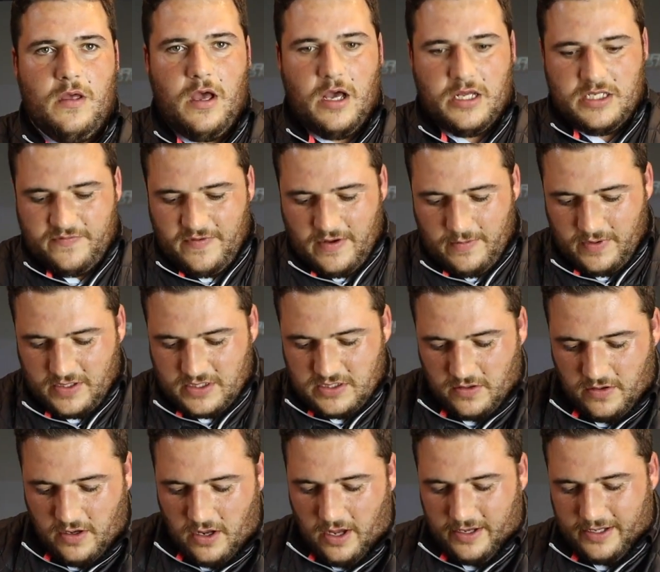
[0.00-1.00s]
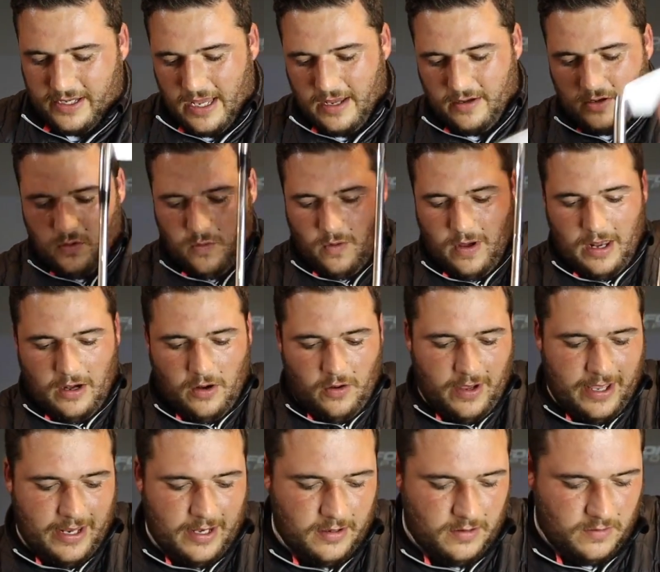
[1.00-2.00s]
I suppose because I get quite a
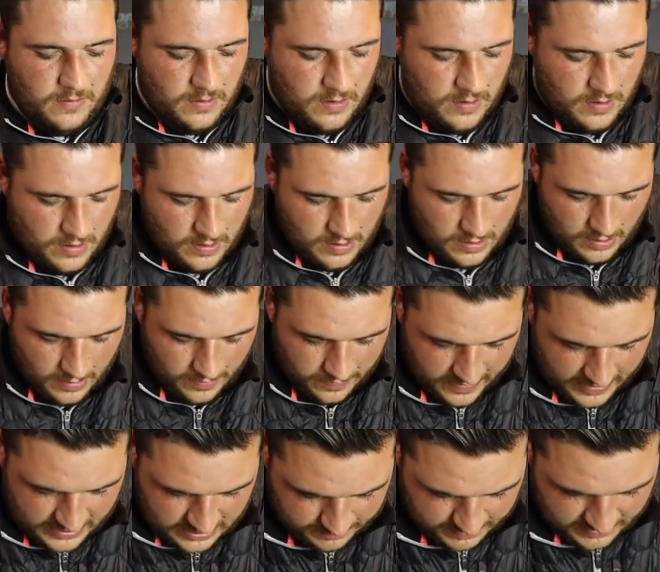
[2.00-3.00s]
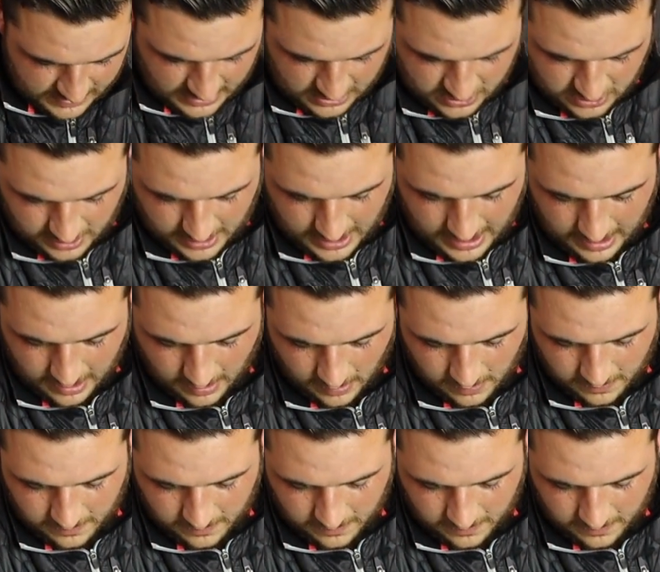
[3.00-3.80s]
lot in this position here.